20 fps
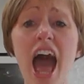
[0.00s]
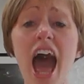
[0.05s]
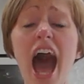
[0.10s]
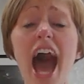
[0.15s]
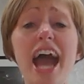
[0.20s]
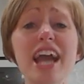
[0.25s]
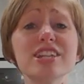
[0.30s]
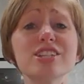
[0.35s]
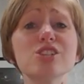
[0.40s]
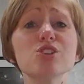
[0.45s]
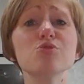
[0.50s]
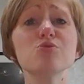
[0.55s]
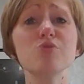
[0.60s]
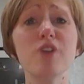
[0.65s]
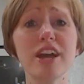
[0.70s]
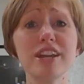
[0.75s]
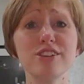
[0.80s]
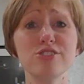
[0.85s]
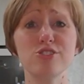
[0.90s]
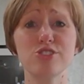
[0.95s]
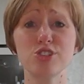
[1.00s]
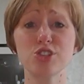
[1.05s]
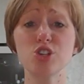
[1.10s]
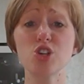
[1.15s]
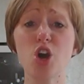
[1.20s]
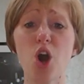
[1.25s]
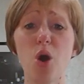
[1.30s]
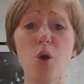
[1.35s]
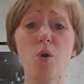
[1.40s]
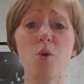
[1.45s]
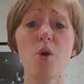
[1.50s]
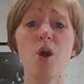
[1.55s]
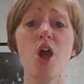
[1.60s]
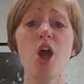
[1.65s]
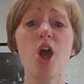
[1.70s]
I surrendered to go